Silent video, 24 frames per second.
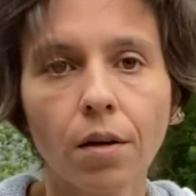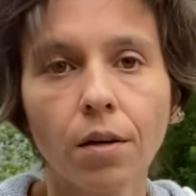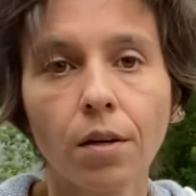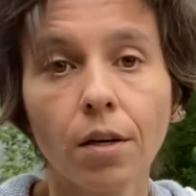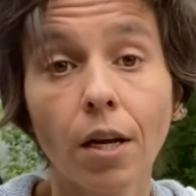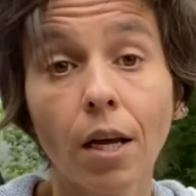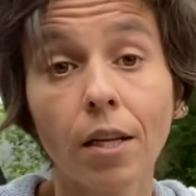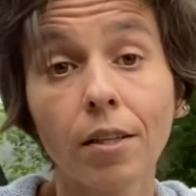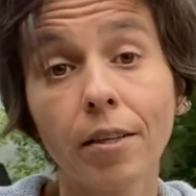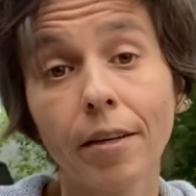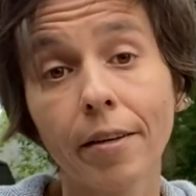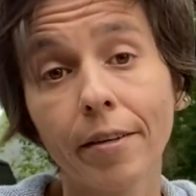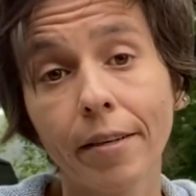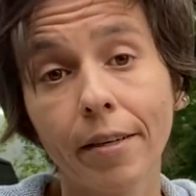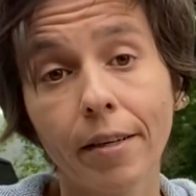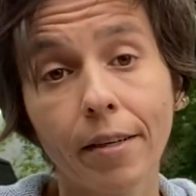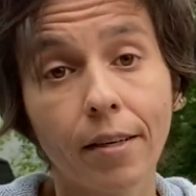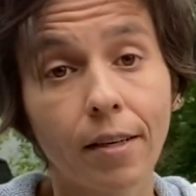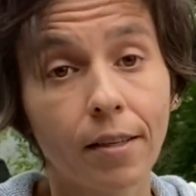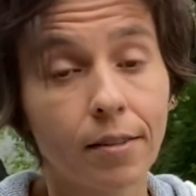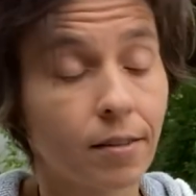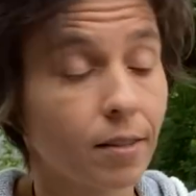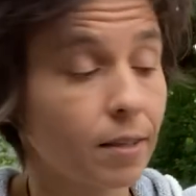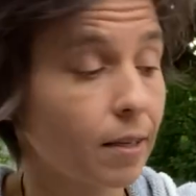Not that he
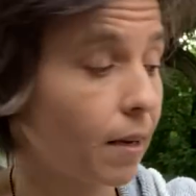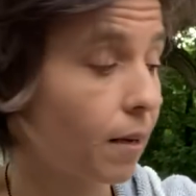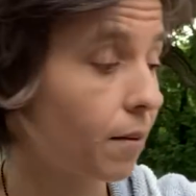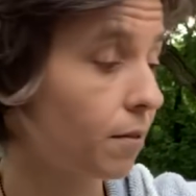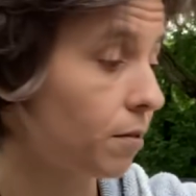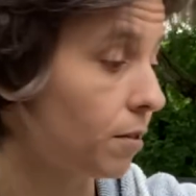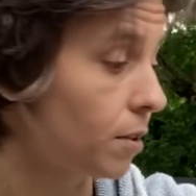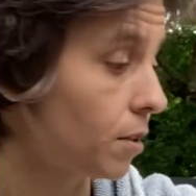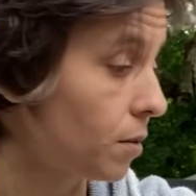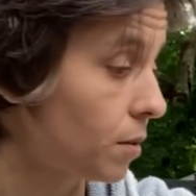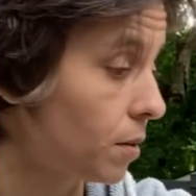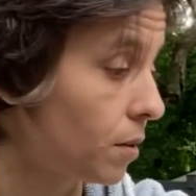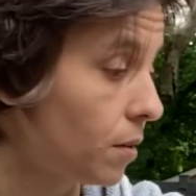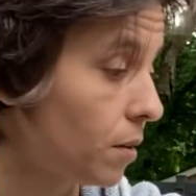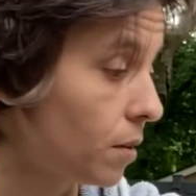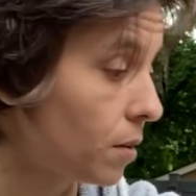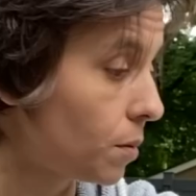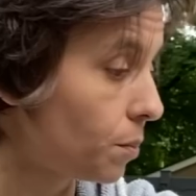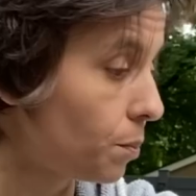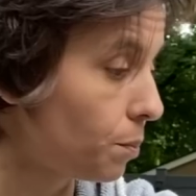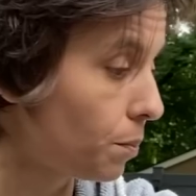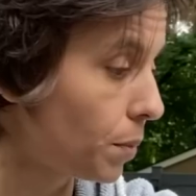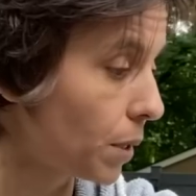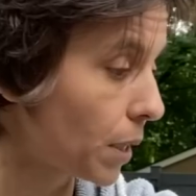doesn't have this, this
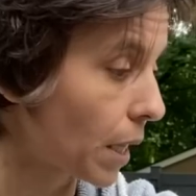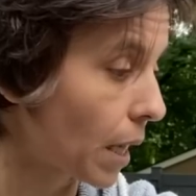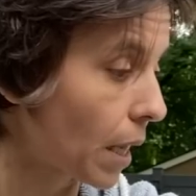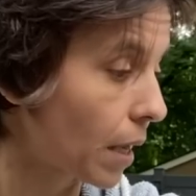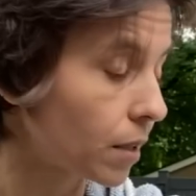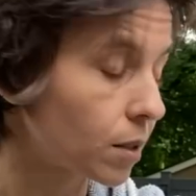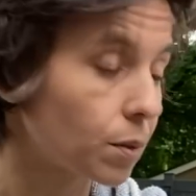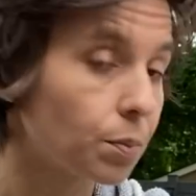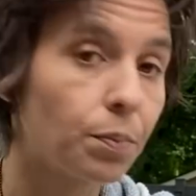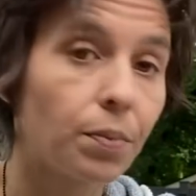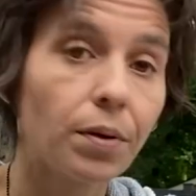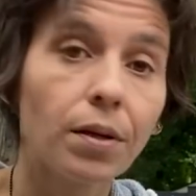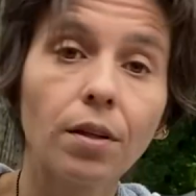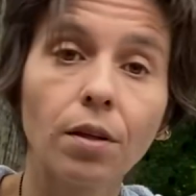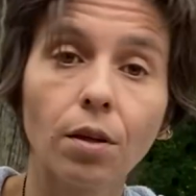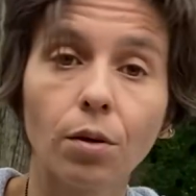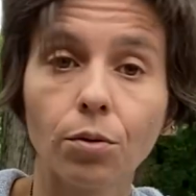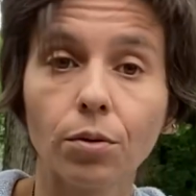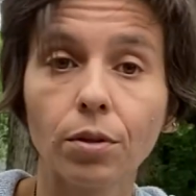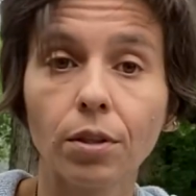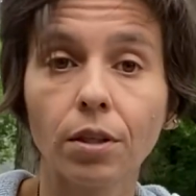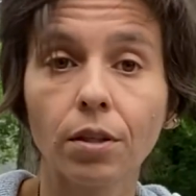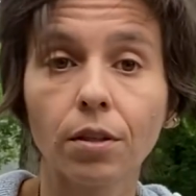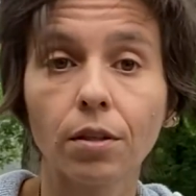big ass
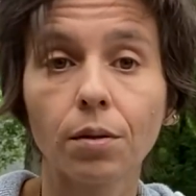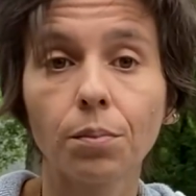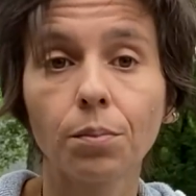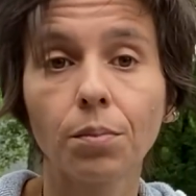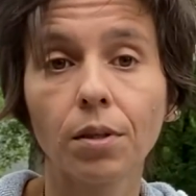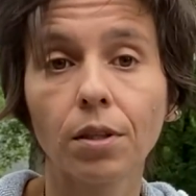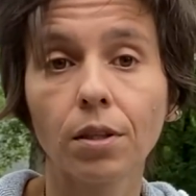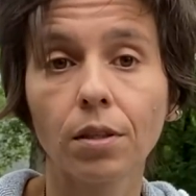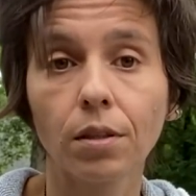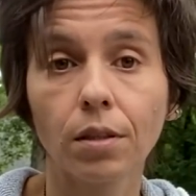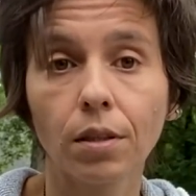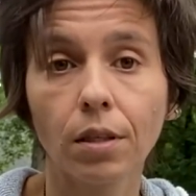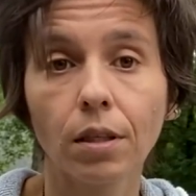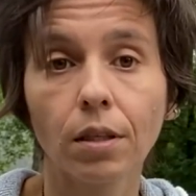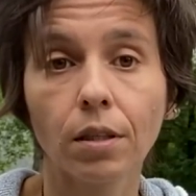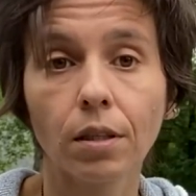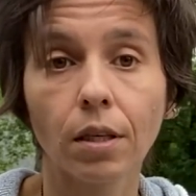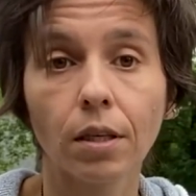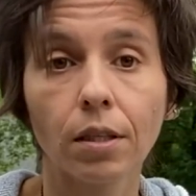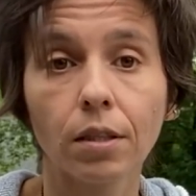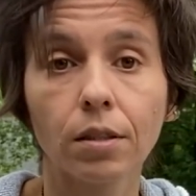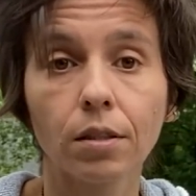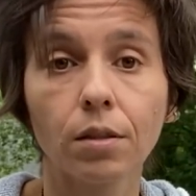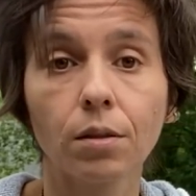pillow here, but he
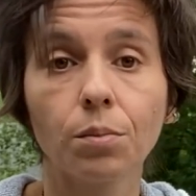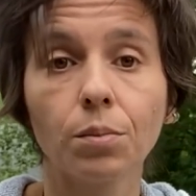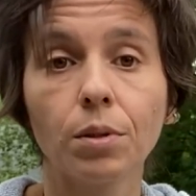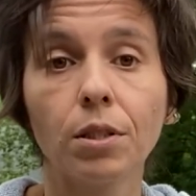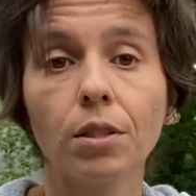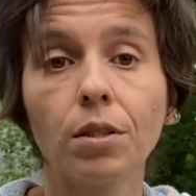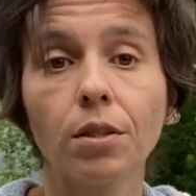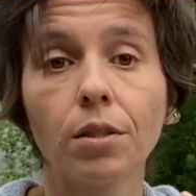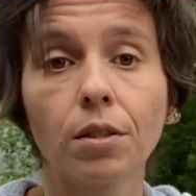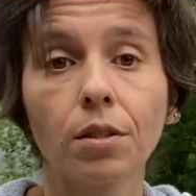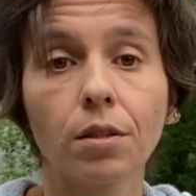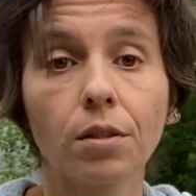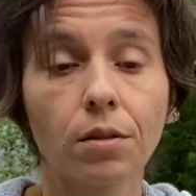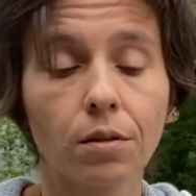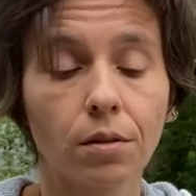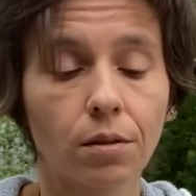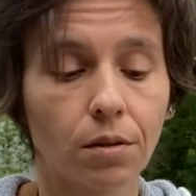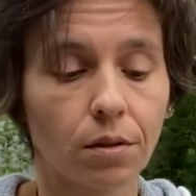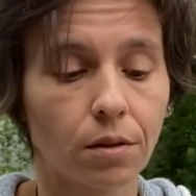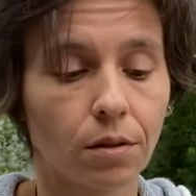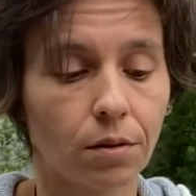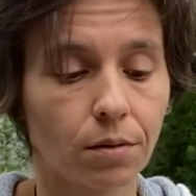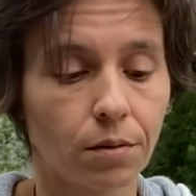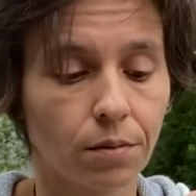likes to be here,
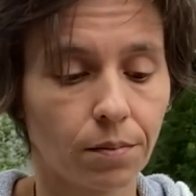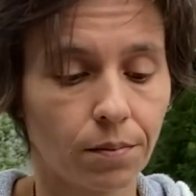so.